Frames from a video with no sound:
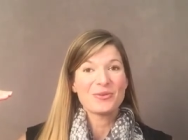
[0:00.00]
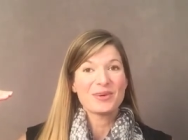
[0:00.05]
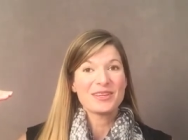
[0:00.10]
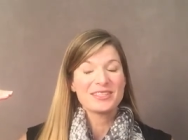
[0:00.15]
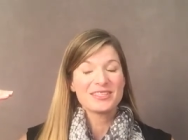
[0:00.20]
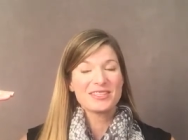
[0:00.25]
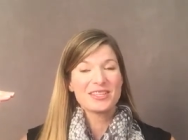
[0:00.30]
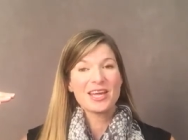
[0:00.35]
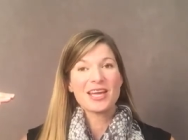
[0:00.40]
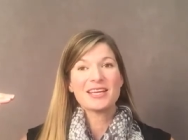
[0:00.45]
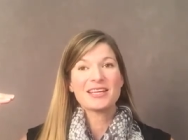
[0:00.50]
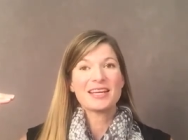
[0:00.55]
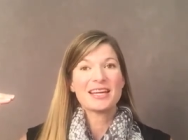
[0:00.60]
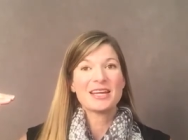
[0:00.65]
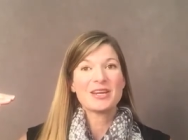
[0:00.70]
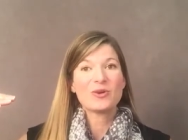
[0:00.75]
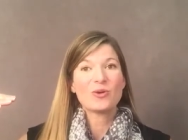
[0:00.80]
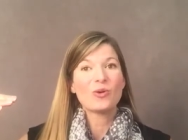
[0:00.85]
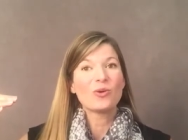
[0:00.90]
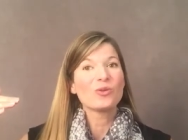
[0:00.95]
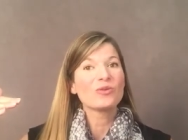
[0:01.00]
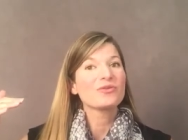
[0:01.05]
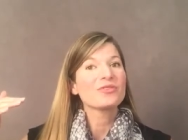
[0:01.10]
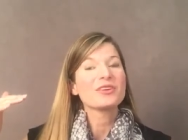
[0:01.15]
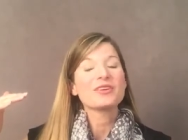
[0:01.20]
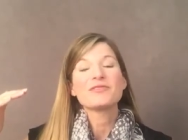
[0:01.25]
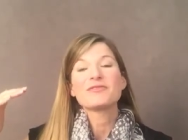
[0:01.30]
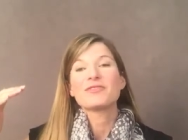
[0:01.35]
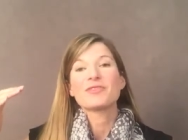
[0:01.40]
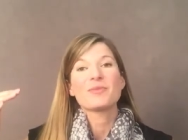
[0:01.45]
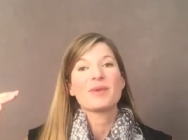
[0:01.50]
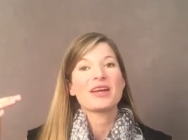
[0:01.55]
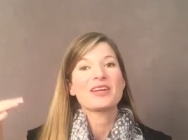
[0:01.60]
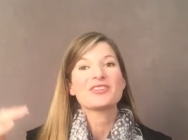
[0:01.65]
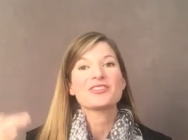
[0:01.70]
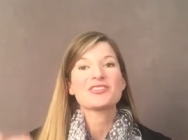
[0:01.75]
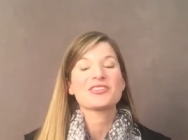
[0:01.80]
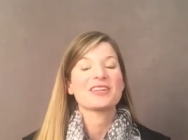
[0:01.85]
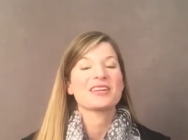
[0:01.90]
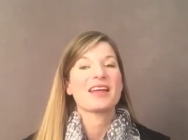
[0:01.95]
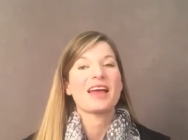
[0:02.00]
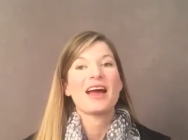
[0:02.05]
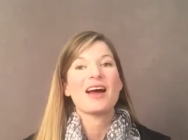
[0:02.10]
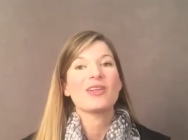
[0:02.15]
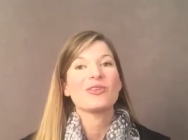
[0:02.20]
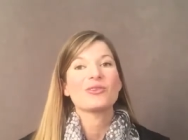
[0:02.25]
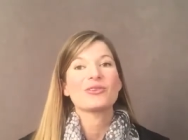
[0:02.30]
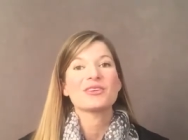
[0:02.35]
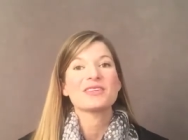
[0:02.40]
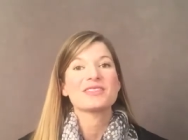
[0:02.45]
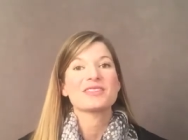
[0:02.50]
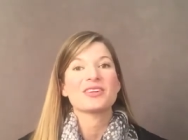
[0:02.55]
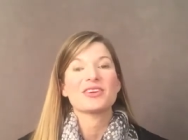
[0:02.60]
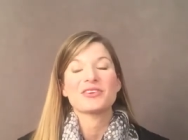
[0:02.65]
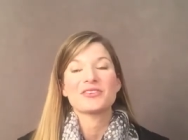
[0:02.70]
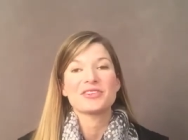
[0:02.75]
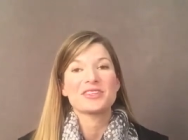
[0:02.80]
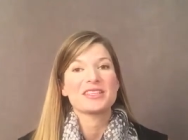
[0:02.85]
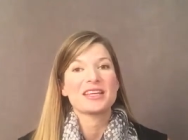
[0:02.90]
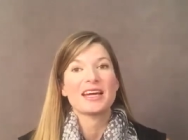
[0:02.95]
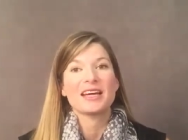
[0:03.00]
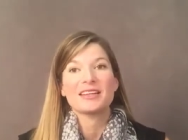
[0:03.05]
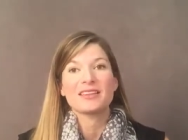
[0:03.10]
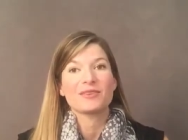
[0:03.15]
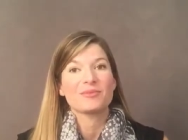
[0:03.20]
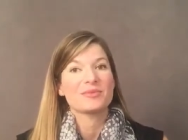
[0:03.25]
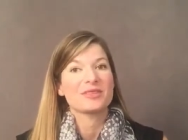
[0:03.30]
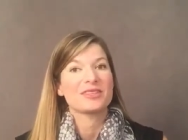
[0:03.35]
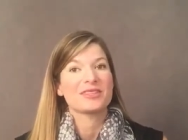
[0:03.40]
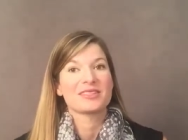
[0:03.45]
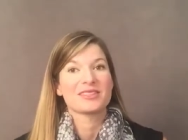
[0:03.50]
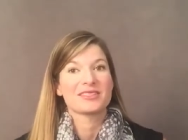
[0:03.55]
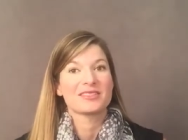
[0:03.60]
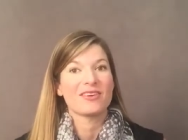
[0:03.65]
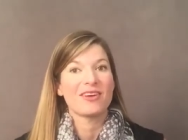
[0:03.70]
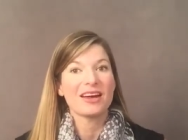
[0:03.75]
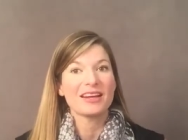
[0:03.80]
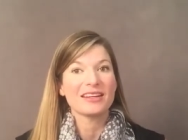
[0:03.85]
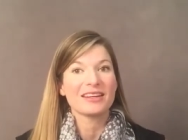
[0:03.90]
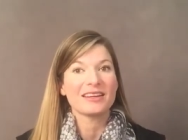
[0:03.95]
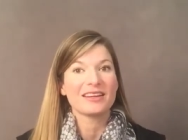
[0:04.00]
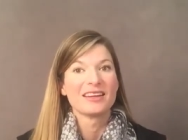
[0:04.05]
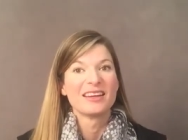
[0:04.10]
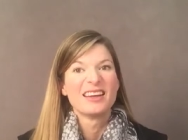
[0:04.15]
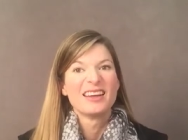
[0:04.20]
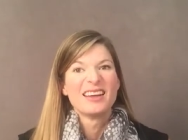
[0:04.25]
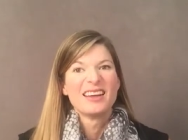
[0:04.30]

when do they need all of the information and how long is it going to take them to design it?